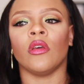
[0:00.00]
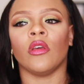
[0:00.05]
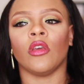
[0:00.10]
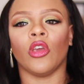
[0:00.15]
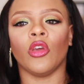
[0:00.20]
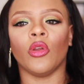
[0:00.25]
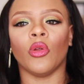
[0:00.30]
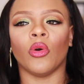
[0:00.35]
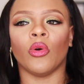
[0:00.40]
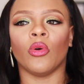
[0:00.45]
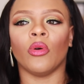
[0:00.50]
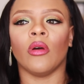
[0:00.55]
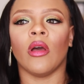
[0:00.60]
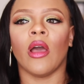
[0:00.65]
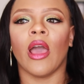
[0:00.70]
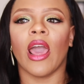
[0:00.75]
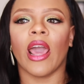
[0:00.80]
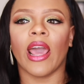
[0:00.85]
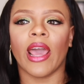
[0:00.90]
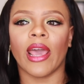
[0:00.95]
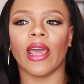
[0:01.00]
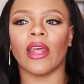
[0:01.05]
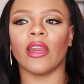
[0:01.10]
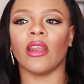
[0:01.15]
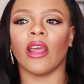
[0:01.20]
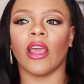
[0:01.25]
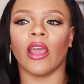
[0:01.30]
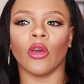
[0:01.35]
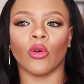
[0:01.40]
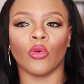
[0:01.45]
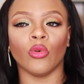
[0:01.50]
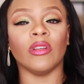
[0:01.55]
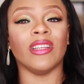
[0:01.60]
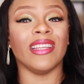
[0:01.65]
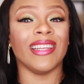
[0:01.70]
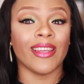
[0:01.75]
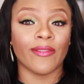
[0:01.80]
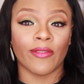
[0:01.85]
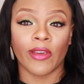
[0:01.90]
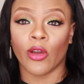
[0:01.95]
you know, earn a good
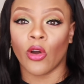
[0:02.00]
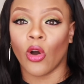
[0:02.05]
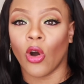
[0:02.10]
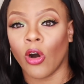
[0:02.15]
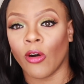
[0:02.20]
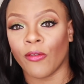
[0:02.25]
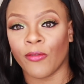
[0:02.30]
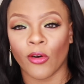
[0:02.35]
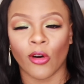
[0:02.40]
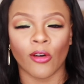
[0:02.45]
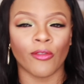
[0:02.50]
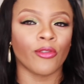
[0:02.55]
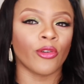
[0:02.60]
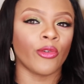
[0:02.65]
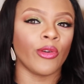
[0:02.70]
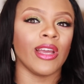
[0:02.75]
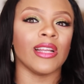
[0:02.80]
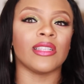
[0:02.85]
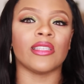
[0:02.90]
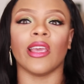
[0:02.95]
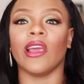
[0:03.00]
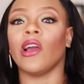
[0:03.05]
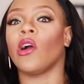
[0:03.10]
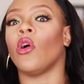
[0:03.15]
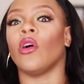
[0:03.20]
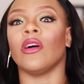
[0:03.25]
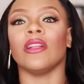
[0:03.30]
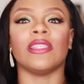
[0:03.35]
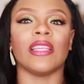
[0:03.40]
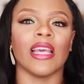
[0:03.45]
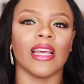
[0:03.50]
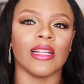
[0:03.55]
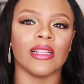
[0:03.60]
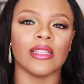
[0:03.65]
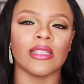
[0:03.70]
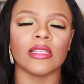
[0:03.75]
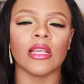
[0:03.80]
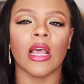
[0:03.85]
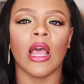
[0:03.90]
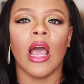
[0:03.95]
living off of creating
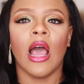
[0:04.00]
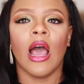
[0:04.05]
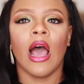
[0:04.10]
content